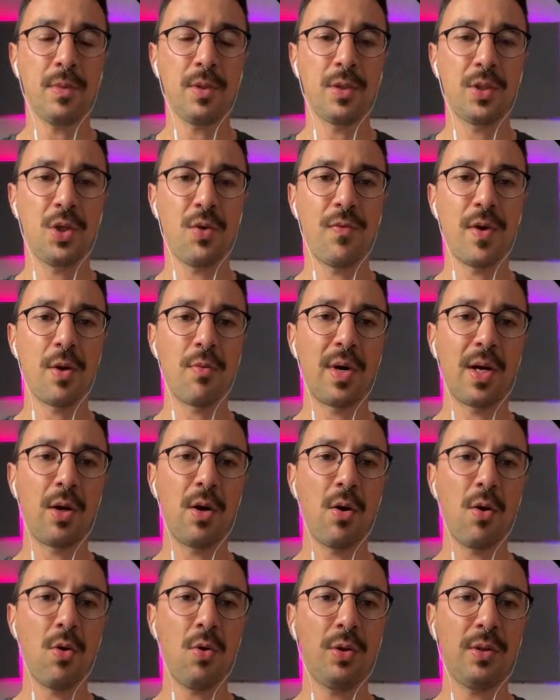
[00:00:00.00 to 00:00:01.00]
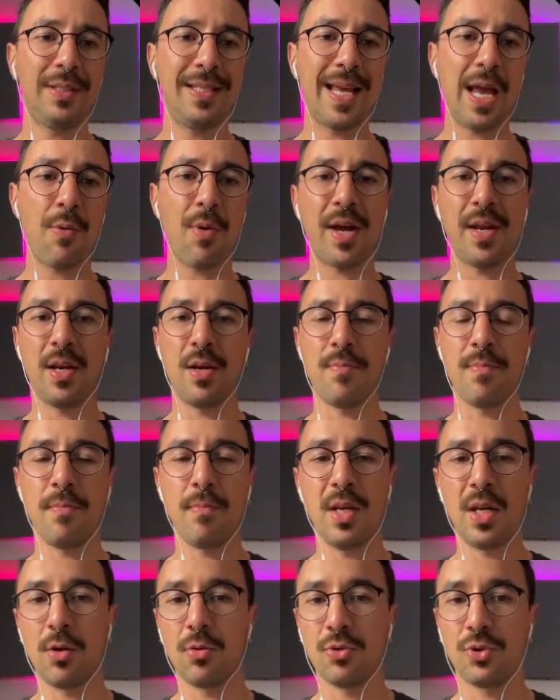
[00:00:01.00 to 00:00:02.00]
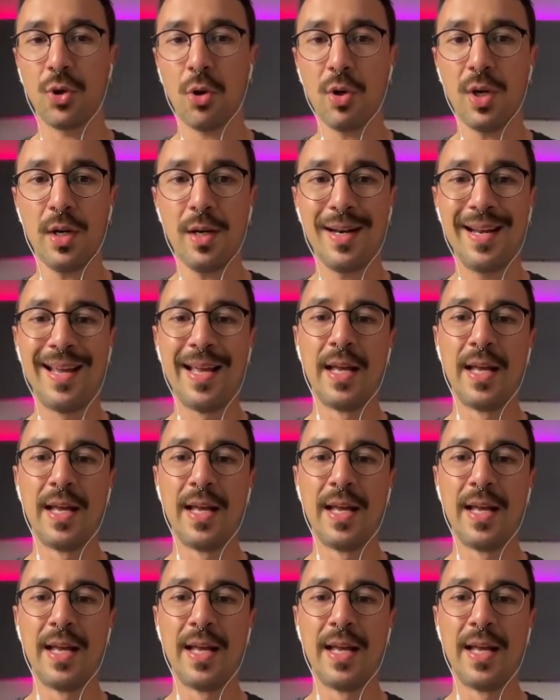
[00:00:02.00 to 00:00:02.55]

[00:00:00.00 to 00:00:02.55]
Silveira DIY MIDI controller.